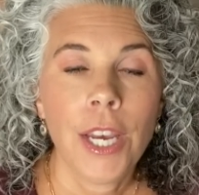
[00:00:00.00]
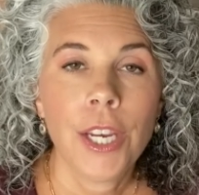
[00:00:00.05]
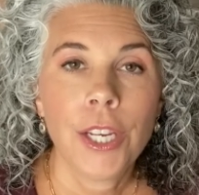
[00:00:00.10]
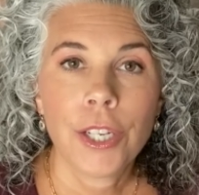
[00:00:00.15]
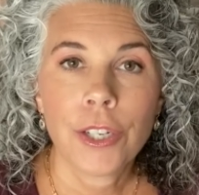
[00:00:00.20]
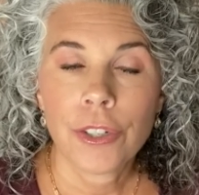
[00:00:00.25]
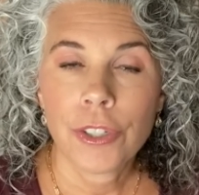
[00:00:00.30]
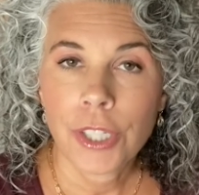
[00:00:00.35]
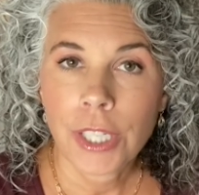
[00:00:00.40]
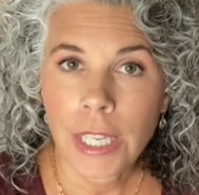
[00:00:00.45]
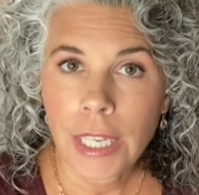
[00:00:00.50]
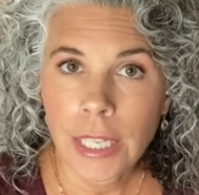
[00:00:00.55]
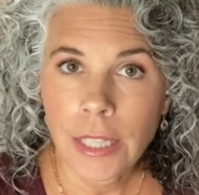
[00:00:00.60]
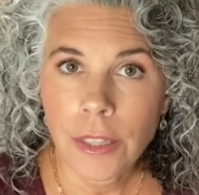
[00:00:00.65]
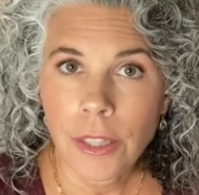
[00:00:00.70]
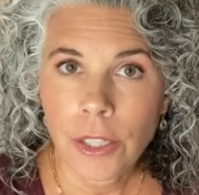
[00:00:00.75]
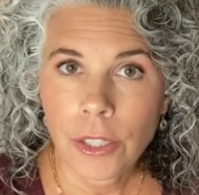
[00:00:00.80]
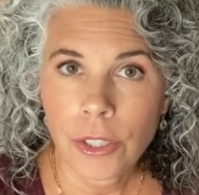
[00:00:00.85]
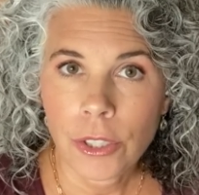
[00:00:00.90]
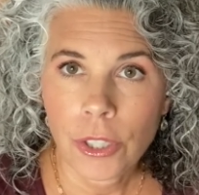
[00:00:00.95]
Your skin
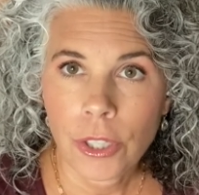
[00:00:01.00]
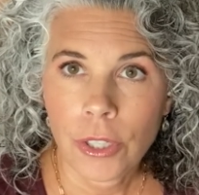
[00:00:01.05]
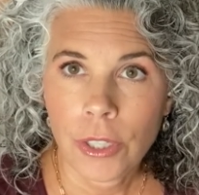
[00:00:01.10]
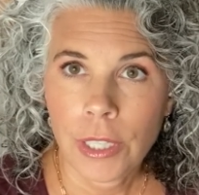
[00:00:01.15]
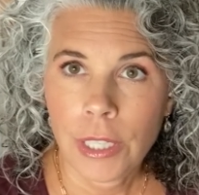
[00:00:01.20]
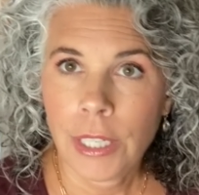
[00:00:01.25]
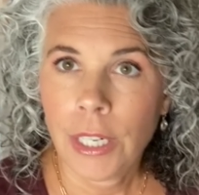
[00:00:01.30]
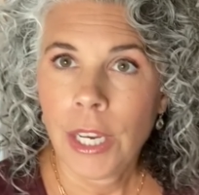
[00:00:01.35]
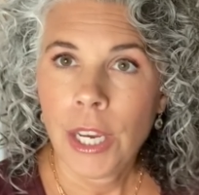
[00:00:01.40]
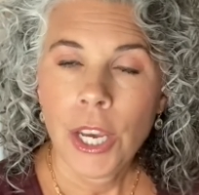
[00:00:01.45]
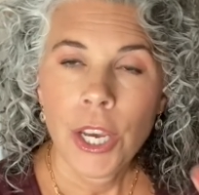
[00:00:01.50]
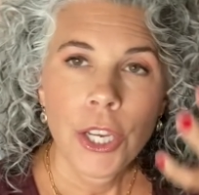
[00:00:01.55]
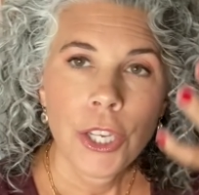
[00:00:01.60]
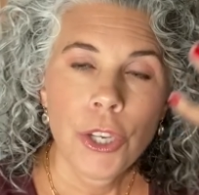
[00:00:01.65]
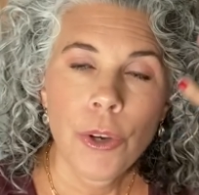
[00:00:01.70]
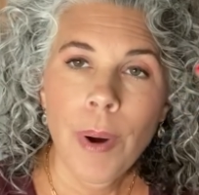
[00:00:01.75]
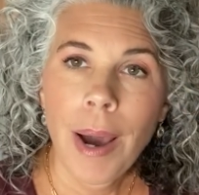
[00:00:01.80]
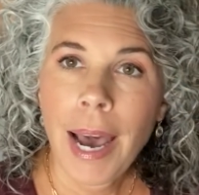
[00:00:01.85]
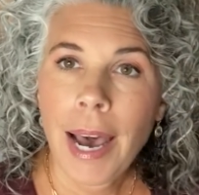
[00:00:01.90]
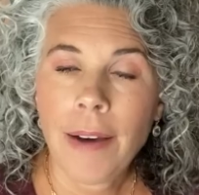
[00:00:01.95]
looks good.
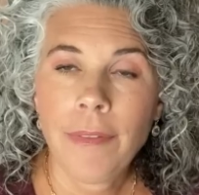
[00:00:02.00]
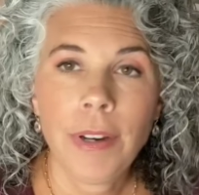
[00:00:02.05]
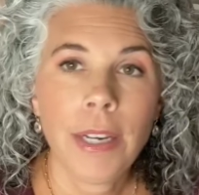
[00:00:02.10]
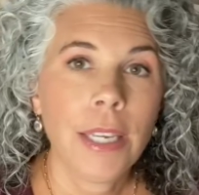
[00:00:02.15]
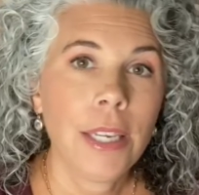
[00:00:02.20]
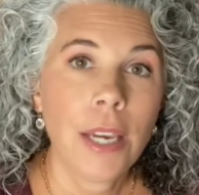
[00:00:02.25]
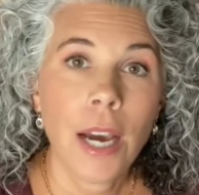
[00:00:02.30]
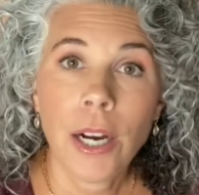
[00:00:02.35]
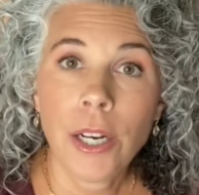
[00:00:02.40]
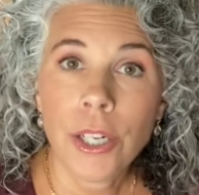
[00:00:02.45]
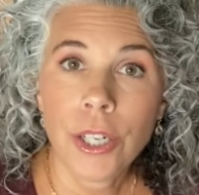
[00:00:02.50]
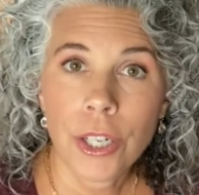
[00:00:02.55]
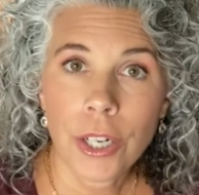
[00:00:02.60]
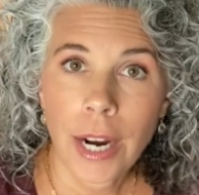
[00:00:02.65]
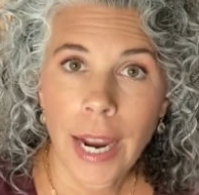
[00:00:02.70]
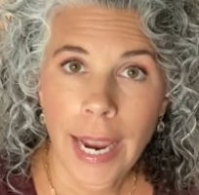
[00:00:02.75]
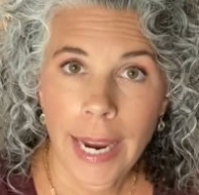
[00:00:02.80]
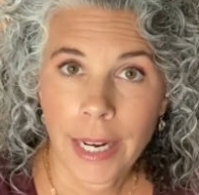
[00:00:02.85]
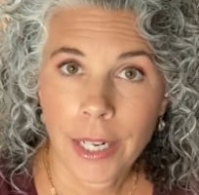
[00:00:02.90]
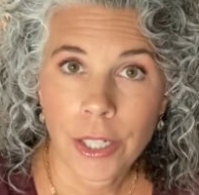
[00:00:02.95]
You have a younger
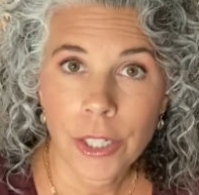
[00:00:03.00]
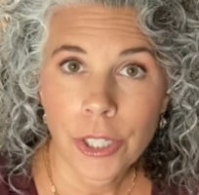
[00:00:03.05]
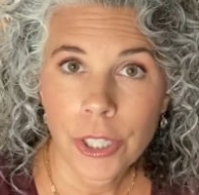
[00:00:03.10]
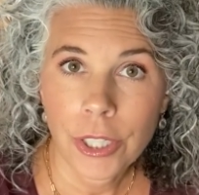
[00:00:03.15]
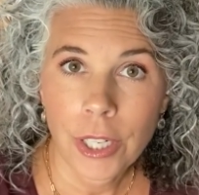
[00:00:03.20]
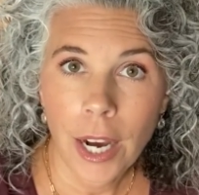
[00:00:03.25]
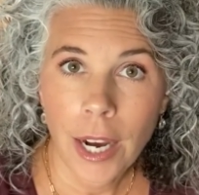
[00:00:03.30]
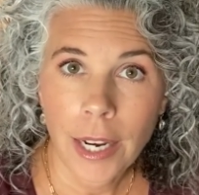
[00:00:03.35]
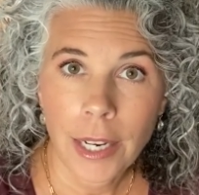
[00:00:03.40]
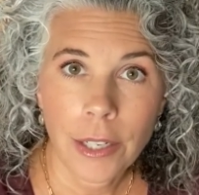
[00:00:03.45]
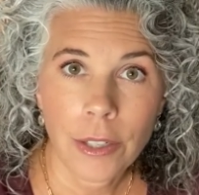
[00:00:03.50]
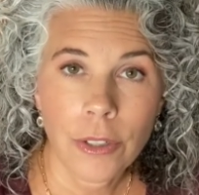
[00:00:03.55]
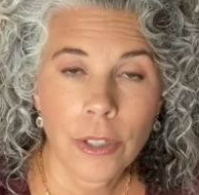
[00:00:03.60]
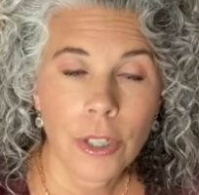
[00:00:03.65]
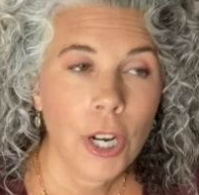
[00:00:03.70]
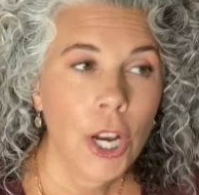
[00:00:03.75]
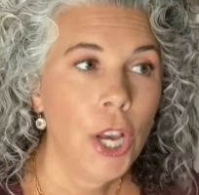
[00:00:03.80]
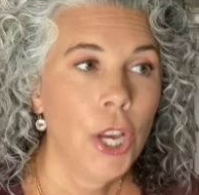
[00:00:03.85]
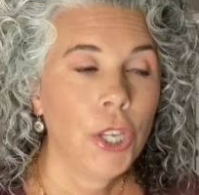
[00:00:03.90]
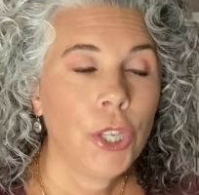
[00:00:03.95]

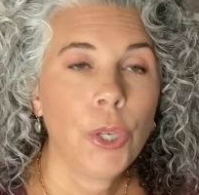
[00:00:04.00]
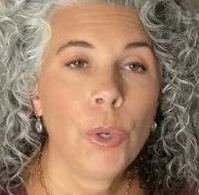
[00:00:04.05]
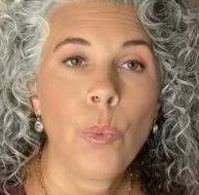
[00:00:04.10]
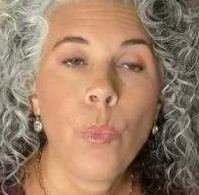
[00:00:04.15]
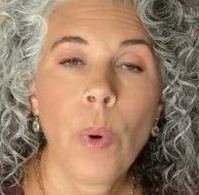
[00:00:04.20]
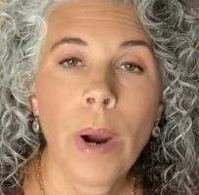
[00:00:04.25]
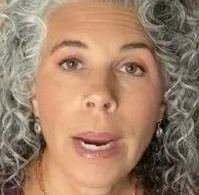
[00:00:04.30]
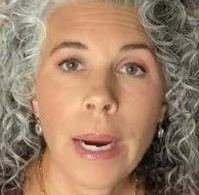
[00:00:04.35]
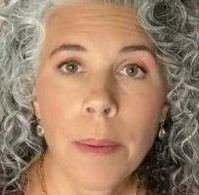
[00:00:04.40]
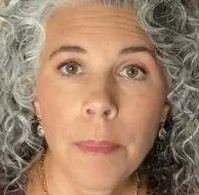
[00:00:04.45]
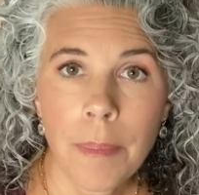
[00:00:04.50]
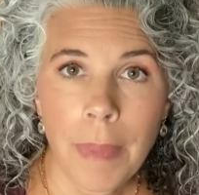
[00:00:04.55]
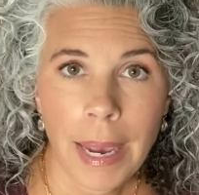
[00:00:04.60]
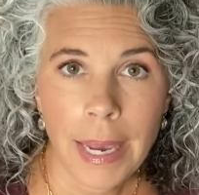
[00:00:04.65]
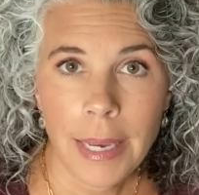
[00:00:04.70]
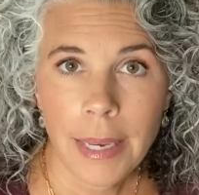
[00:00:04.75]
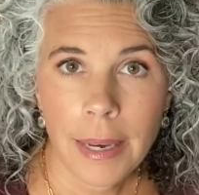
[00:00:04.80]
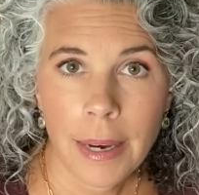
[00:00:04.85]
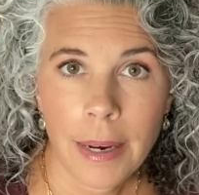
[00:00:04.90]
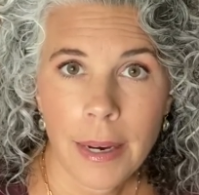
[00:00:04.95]
hairstyle. You wear
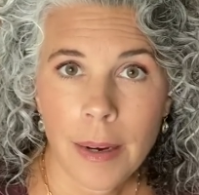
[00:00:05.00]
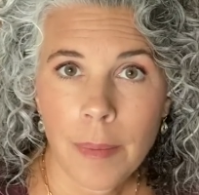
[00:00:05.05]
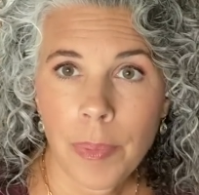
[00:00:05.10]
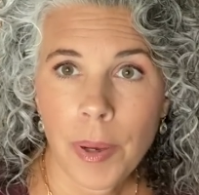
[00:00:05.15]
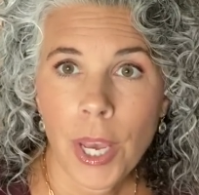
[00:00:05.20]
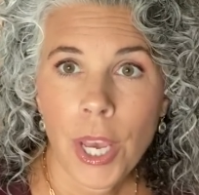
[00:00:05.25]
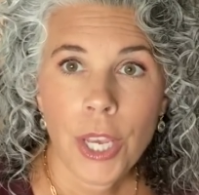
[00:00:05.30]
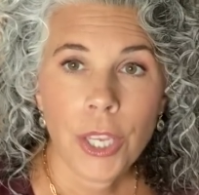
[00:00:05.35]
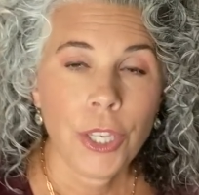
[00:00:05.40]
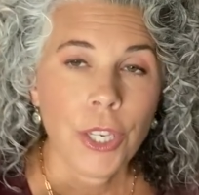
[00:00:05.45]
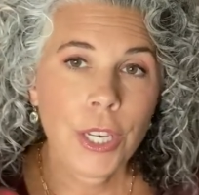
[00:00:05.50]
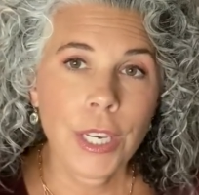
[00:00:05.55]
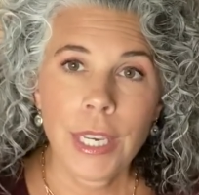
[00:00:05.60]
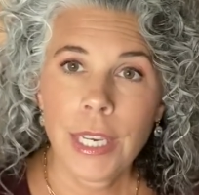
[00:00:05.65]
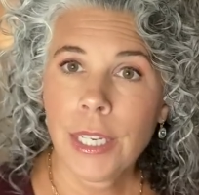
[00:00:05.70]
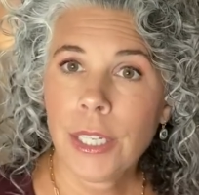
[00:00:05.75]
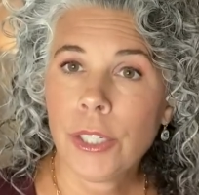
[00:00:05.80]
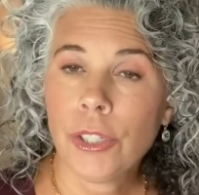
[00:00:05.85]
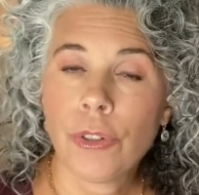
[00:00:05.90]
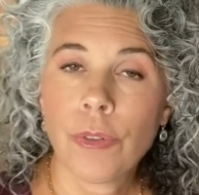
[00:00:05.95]
makeup. You
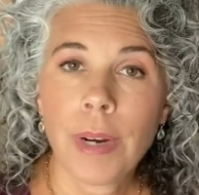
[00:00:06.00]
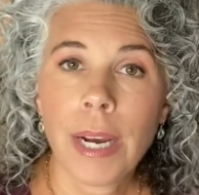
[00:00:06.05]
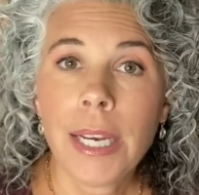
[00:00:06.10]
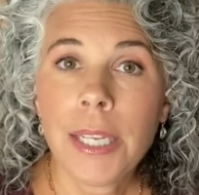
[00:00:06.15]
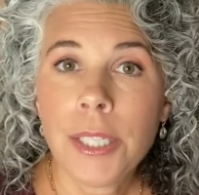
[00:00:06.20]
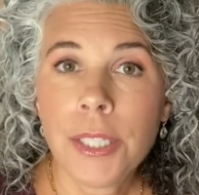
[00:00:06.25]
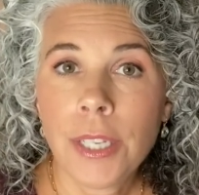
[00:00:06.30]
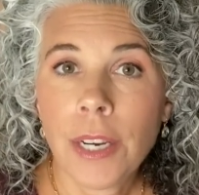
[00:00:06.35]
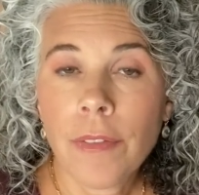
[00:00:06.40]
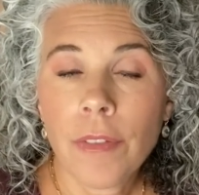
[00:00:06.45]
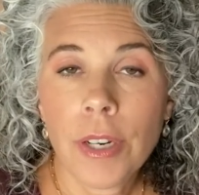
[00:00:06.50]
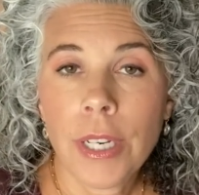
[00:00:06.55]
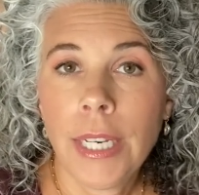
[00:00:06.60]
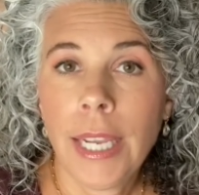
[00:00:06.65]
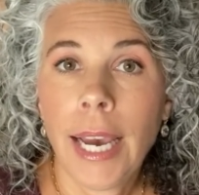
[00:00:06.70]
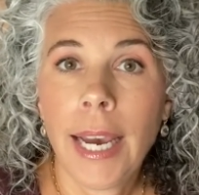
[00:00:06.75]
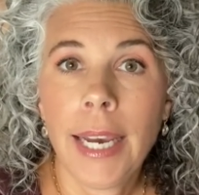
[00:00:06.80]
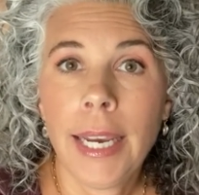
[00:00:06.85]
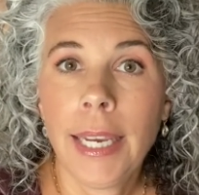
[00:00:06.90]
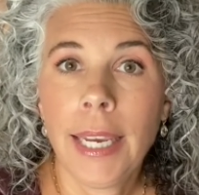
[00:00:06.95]
get dressed every
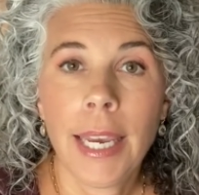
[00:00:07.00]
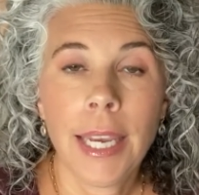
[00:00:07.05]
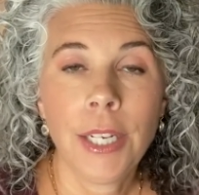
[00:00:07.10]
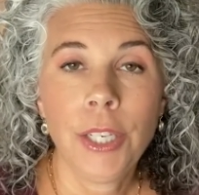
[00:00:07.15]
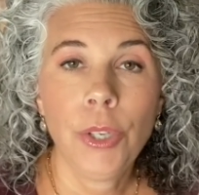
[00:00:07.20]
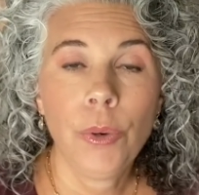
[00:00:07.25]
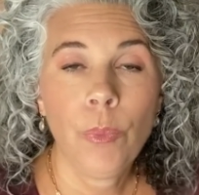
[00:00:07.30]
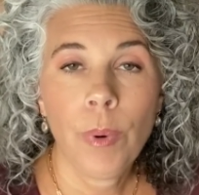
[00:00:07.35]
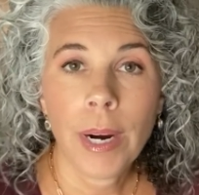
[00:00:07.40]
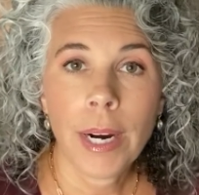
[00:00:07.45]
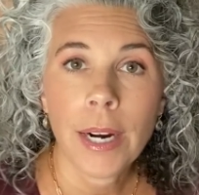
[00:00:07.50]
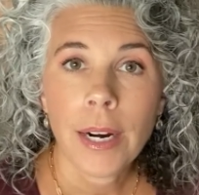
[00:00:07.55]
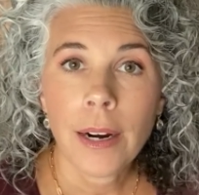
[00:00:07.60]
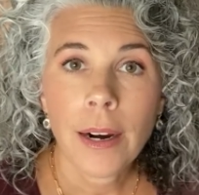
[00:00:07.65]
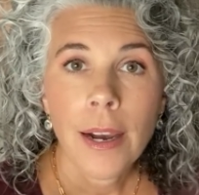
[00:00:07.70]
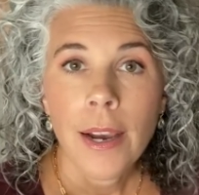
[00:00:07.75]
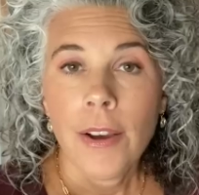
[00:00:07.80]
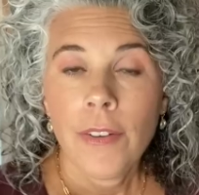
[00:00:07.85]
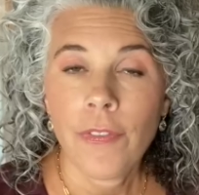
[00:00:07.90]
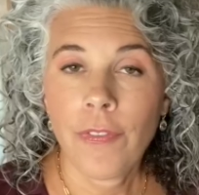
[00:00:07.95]
day and you wear
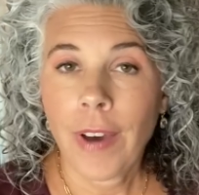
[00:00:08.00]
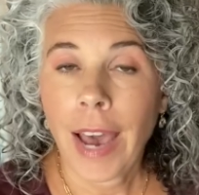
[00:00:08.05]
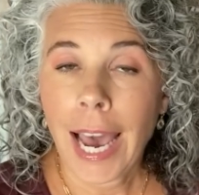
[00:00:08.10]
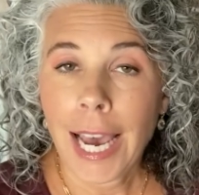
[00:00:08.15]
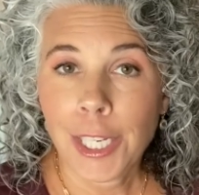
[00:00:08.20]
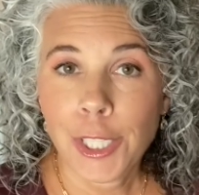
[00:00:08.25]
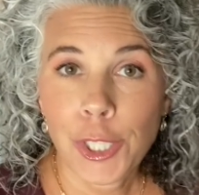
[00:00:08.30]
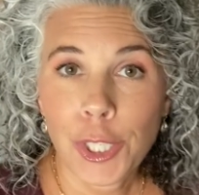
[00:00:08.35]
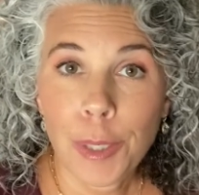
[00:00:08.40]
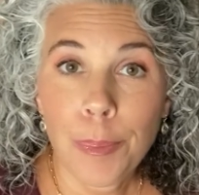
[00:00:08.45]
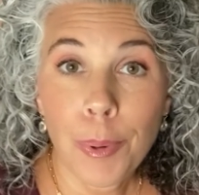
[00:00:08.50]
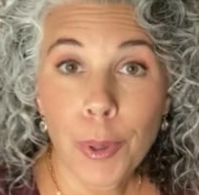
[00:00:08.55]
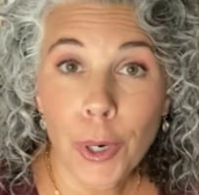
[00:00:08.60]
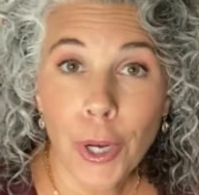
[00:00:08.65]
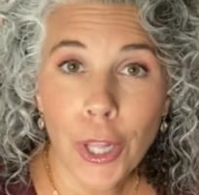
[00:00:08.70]
fashionable